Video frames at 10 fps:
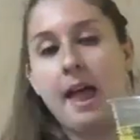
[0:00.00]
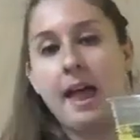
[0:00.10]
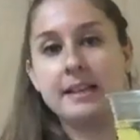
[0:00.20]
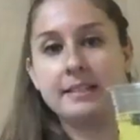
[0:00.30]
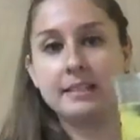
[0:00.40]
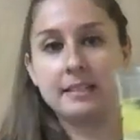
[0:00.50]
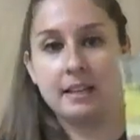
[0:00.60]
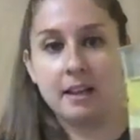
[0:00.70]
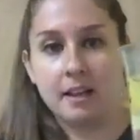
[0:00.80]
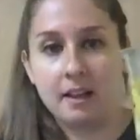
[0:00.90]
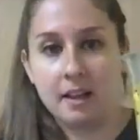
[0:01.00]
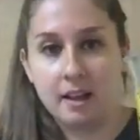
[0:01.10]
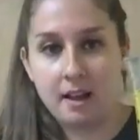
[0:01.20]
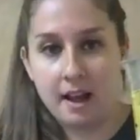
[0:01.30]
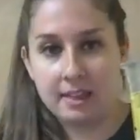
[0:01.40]
And
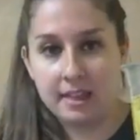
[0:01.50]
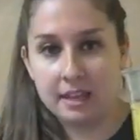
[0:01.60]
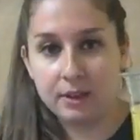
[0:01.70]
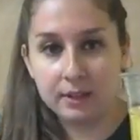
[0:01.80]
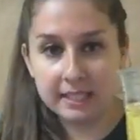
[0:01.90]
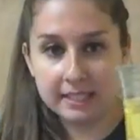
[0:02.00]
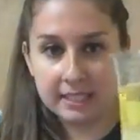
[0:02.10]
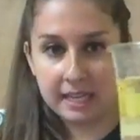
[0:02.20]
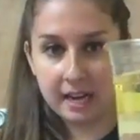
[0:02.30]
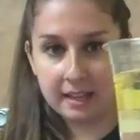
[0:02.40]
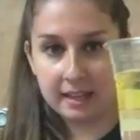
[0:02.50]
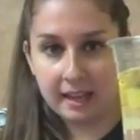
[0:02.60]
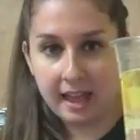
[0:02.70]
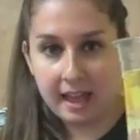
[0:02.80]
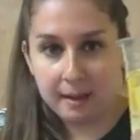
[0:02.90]
I think you can see it on the
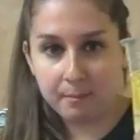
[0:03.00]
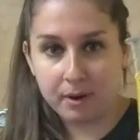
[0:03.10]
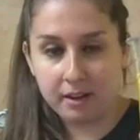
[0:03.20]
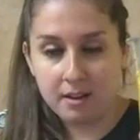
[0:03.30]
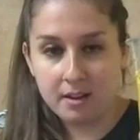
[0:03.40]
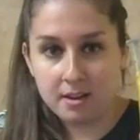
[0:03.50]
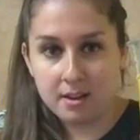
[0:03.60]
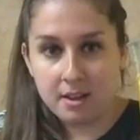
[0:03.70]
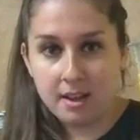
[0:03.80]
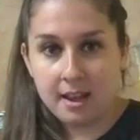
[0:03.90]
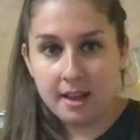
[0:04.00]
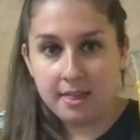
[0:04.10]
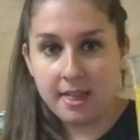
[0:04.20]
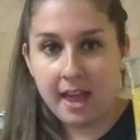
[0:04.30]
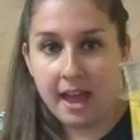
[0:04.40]
camera
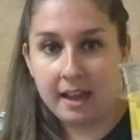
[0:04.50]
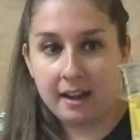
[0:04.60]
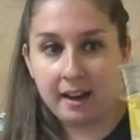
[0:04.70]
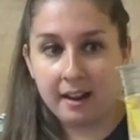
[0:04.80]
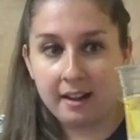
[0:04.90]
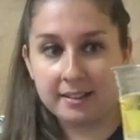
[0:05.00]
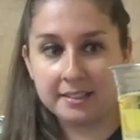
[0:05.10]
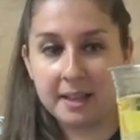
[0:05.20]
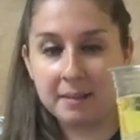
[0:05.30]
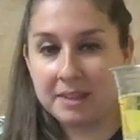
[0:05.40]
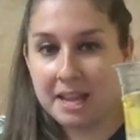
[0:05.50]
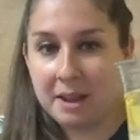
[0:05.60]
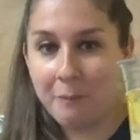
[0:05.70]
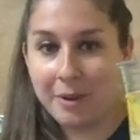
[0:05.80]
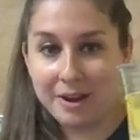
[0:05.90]
that
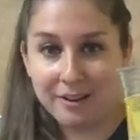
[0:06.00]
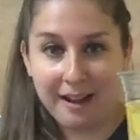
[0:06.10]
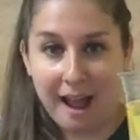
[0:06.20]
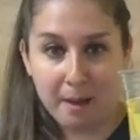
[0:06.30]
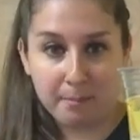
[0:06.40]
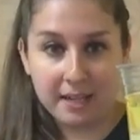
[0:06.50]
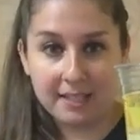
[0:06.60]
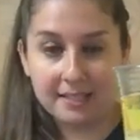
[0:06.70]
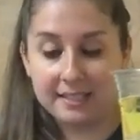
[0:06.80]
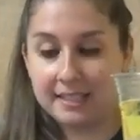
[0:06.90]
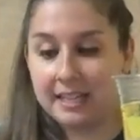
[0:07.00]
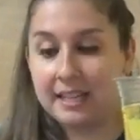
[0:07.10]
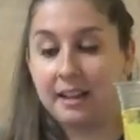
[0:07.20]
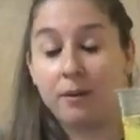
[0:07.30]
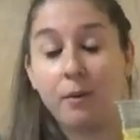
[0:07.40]
something weird happens.
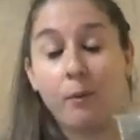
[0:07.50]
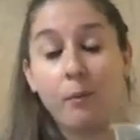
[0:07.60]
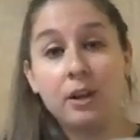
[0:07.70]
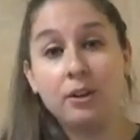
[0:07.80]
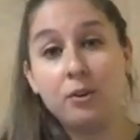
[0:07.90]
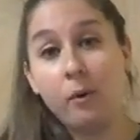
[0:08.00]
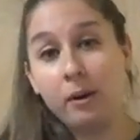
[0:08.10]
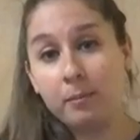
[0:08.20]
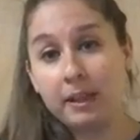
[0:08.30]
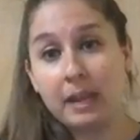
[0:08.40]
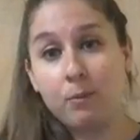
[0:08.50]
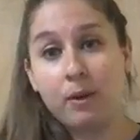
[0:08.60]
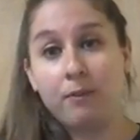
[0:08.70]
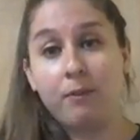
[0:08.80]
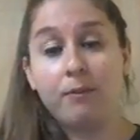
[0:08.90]
Normally
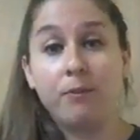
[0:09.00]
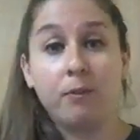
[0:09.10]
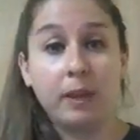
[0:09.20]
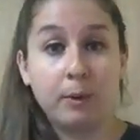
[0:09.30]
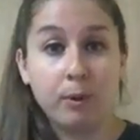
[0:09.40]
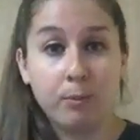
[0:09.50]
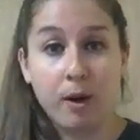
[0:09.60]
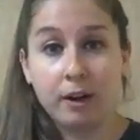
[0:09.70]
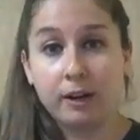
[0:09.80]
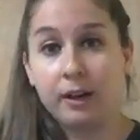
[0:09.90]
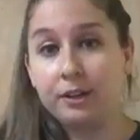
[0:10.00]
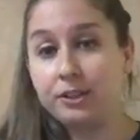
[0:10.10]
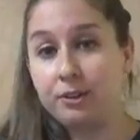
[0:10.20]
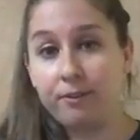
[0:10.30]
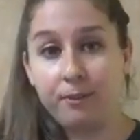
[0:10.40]
when liquid
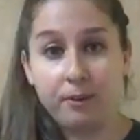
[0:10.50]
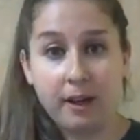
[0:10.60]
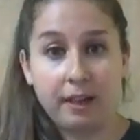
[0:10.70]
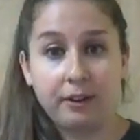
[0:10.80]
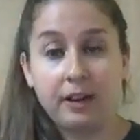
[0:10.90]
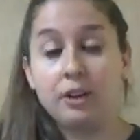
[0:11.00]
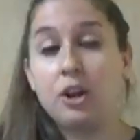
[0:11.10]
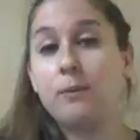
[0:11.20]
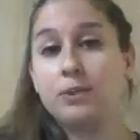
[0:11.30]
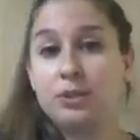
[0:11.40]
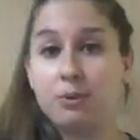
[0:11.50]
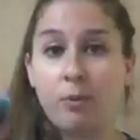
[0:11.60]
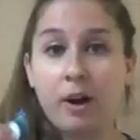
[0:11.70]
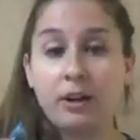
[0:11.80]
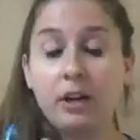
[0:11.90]
watercolors or food coloring go into
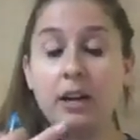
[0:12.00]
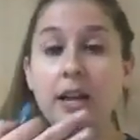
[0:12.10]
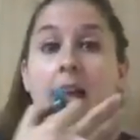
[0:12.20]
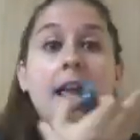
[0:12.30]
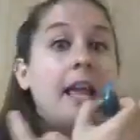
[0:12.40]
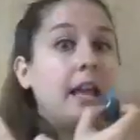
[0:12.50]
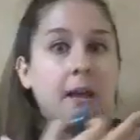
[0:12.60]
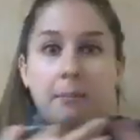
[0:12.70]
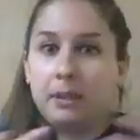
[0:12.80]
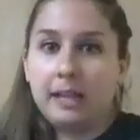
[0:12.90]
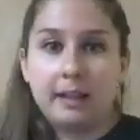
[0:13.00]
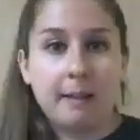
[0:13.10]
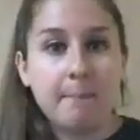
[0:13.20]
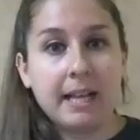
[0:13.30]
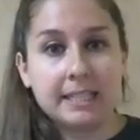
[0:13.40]
water, it
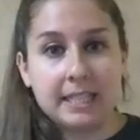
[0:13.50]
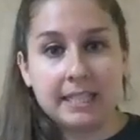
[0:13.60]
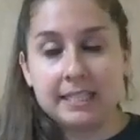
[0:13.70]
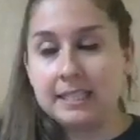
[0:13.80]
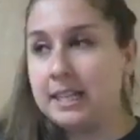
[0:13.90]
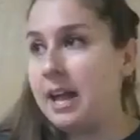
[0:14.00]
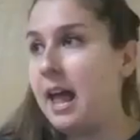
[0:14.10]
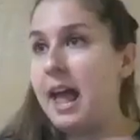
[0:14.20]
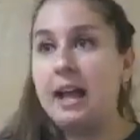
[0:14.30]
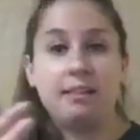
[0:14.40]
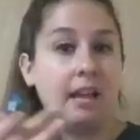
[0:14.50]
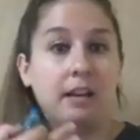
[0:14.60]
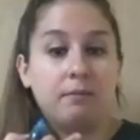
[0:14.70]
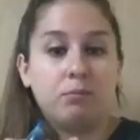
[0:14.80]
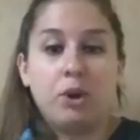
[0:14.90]
completely mixes and
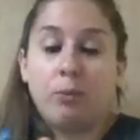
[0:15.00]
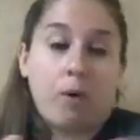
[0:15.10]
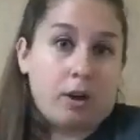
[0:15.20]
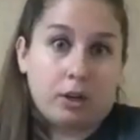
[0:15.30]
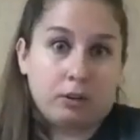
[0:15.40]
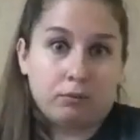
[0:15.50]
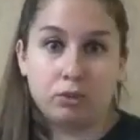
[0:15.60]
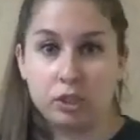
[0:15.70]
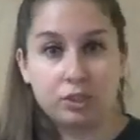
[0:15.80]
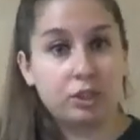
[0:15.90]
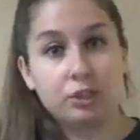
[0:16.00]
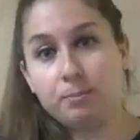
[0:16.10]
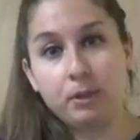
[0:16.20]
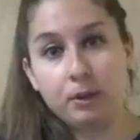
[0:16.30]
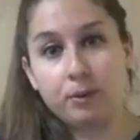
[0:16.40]
then your water just turns
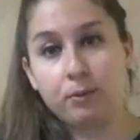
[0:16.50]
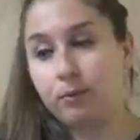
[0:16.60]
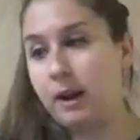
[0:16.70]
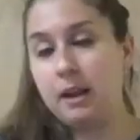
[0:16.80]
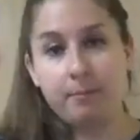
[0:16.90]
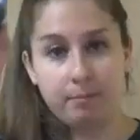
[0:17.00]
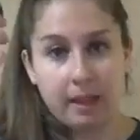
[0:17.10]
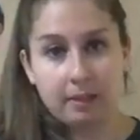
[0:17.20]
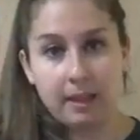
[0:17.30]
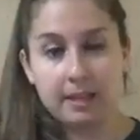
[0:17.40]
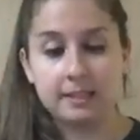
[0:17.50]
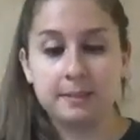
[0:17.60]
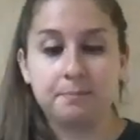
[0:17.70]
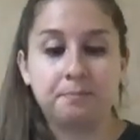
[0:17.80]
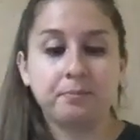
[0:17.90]
blue, right? Like this.
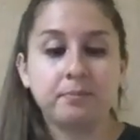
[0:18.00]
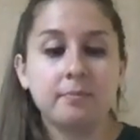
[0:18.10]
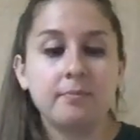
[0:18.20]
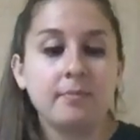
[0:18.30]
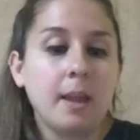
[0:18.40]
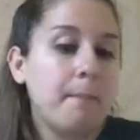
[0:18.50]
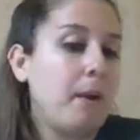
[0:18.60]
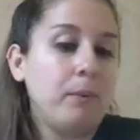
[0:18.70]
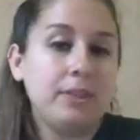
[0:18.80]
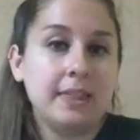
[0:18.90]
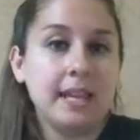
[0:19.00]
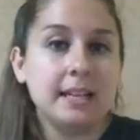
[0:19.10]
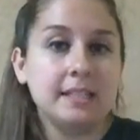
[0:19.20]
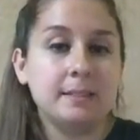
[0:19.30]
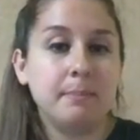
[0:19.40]
But with
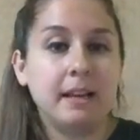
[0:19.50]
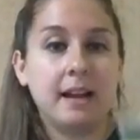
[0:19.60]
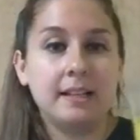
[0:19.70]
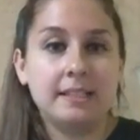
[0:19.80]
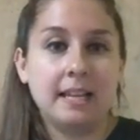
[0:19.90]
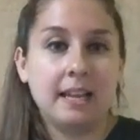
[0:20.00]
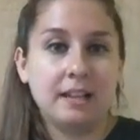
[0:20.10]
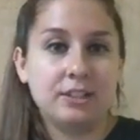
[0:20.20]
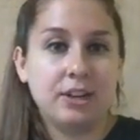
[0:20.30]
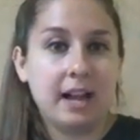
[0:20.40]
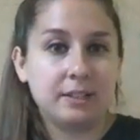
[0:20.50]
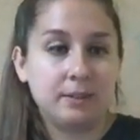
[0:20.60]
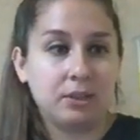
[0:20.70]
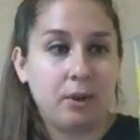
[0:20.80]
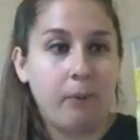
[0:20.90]
this, because it interacts
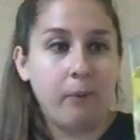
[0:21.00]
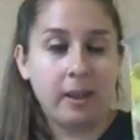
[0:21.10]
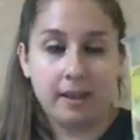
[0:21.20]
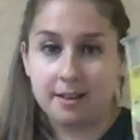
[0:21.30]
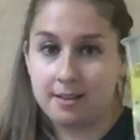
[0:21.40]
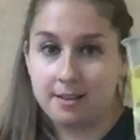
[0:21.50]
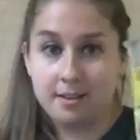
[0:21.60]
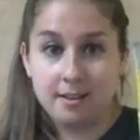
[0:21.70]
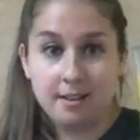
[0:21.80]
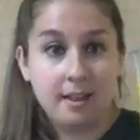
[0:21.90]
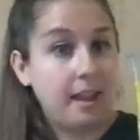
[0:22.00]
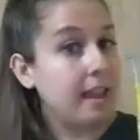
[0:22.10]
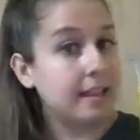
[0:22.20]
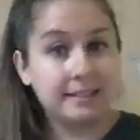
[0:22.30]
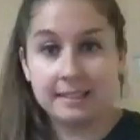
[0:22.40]
with the oil,
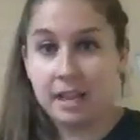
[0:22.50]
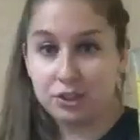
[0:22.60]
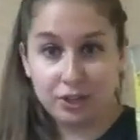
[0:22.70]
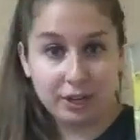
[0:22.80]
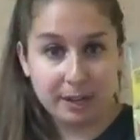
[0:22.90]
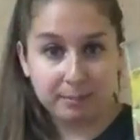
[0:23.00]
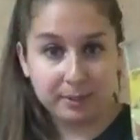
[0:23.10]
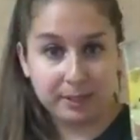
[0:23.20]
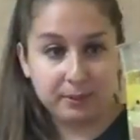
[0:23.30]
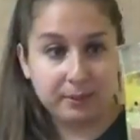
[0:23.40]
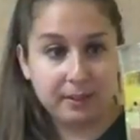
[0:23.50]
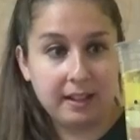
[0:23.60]
it's not turning blue.